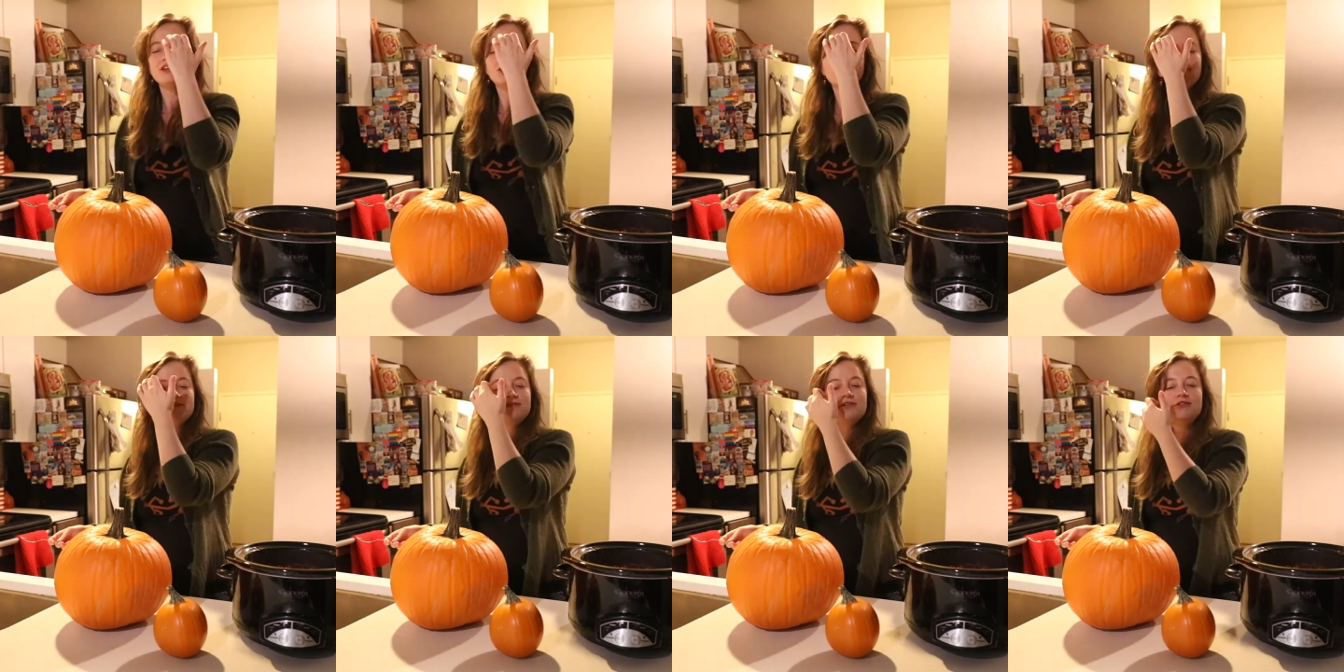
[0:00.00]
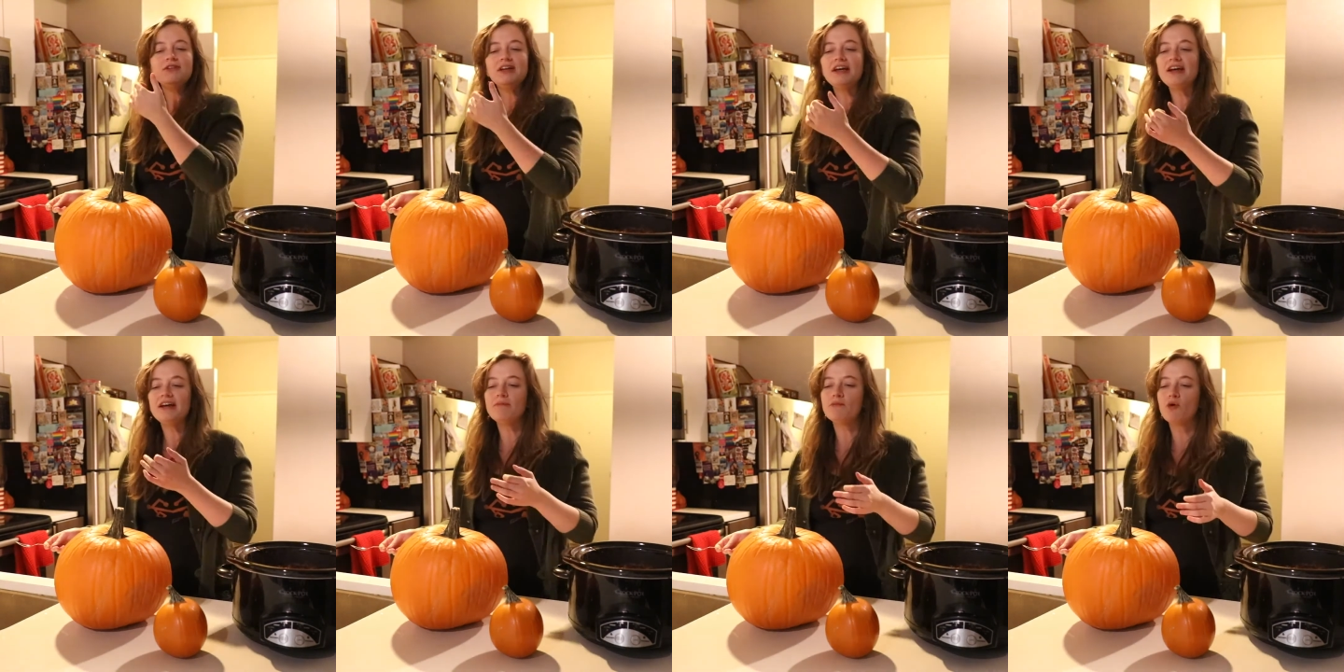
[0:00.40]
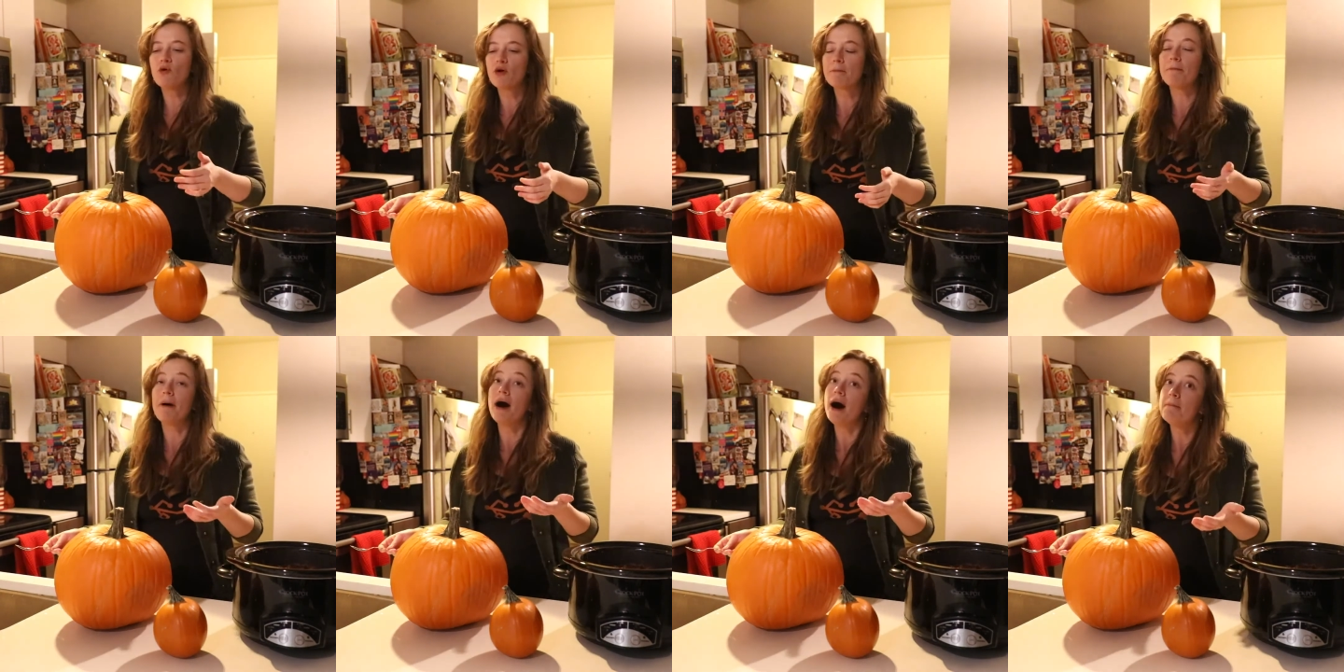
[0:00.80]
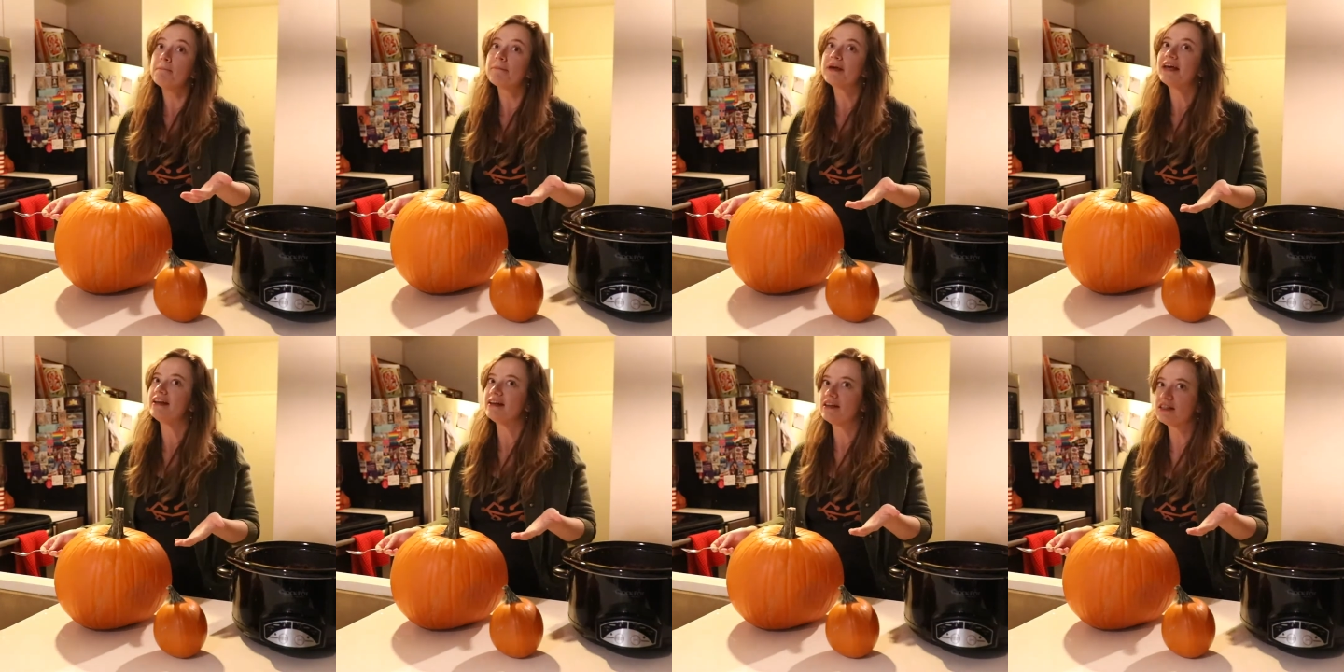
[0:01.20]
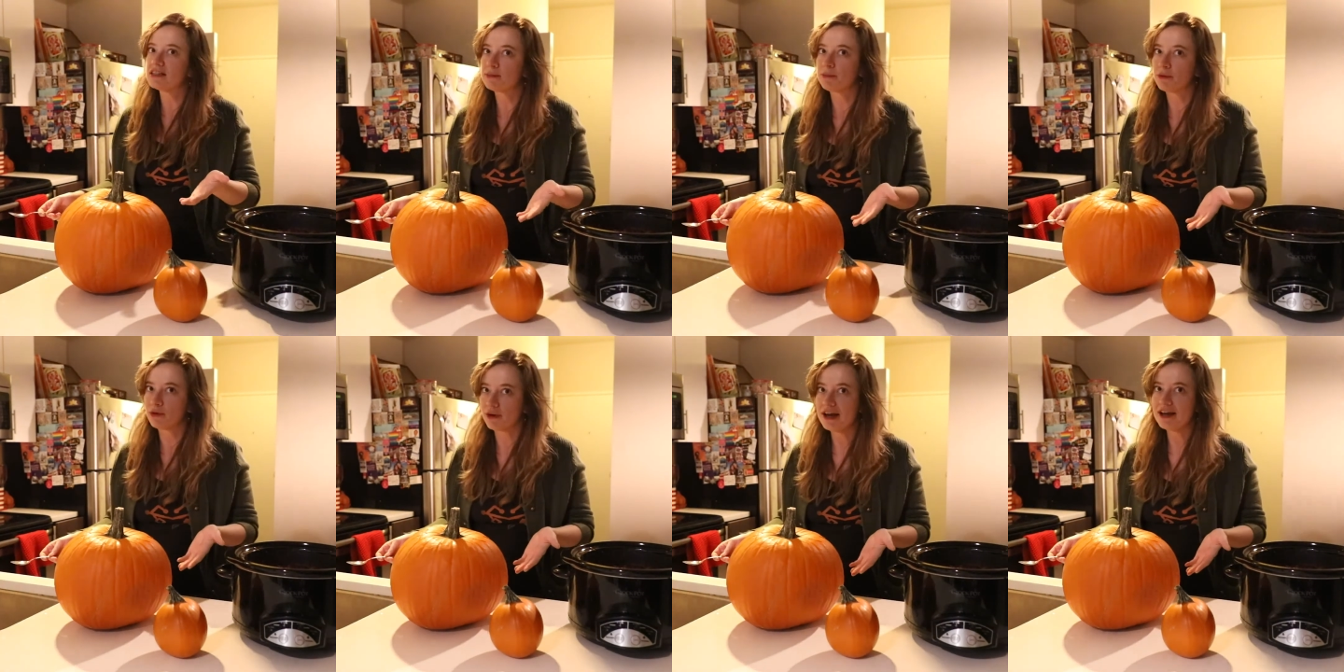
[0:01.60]
So if you need more pumpkin
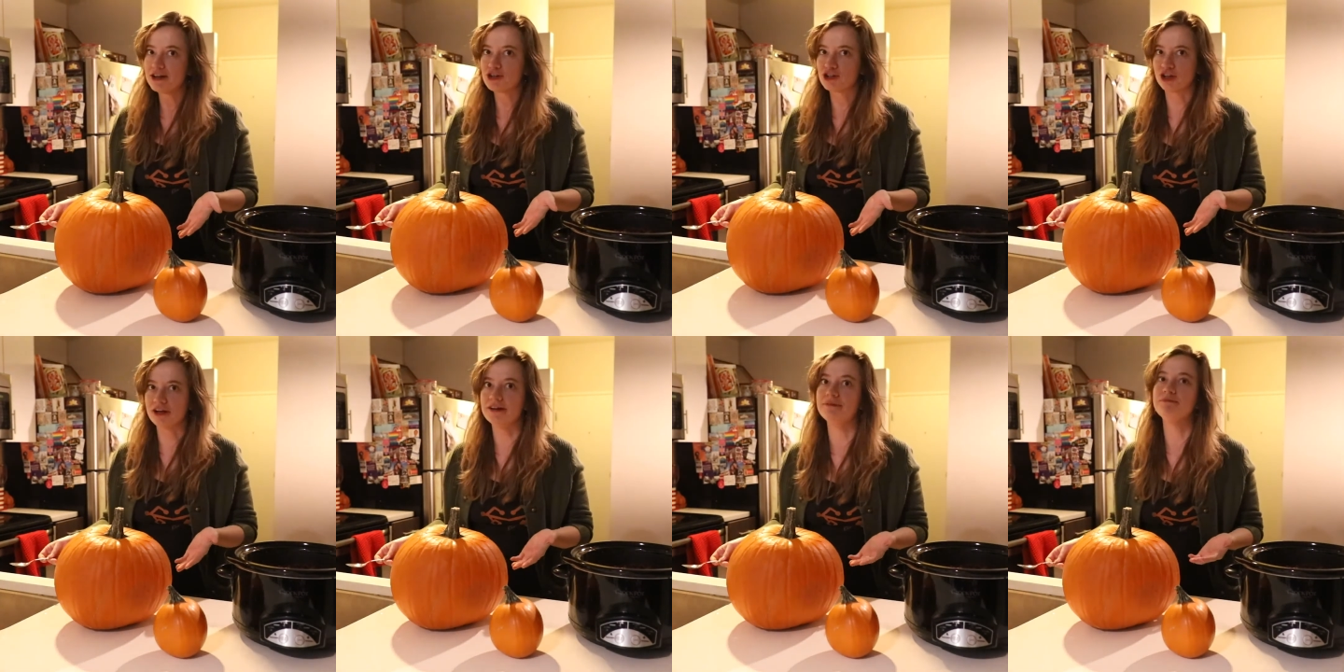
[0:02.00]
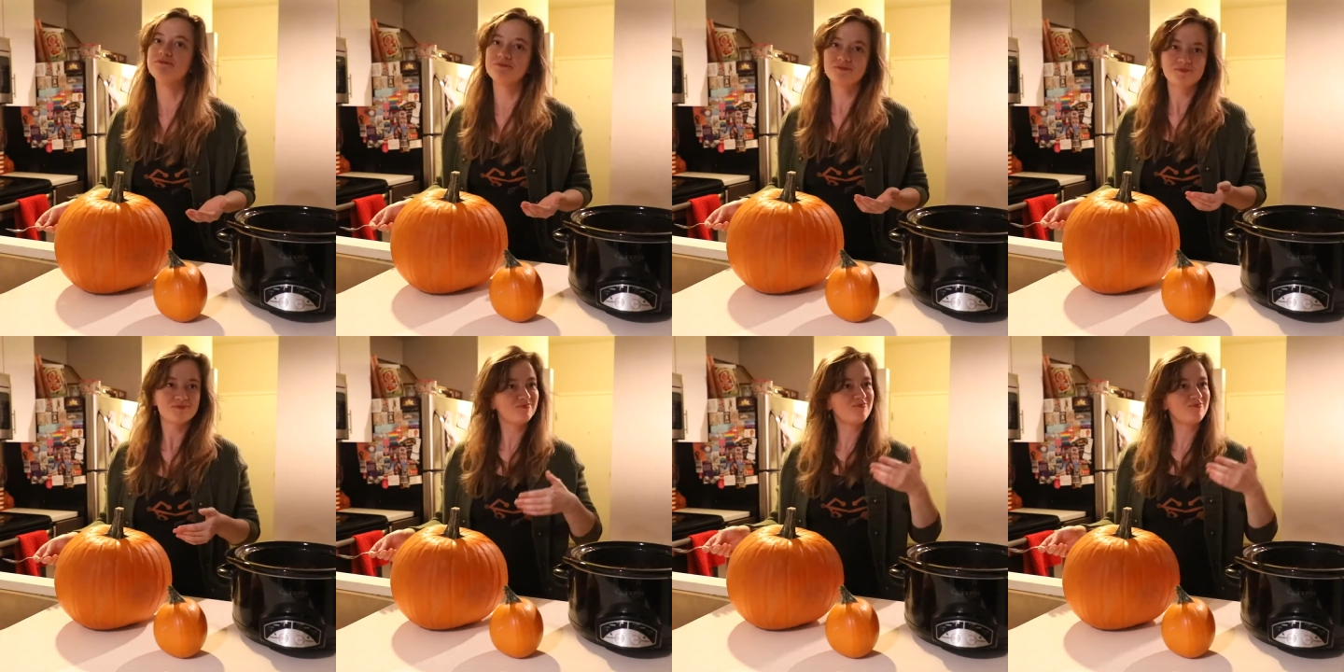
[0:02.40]
inspiration,